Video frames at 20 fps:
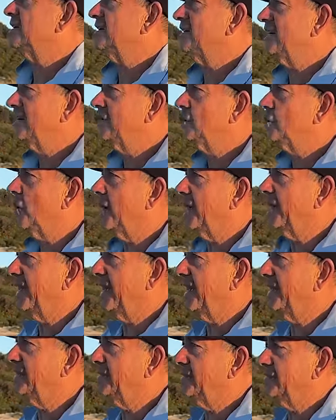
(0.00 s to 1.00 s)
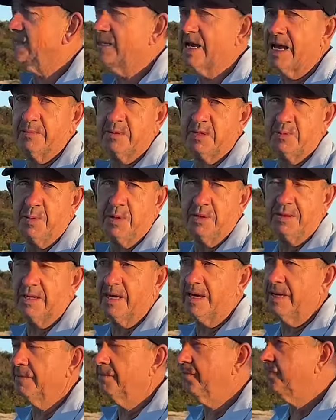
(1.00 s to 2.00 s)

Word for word: I didn't quite land in the same spot then.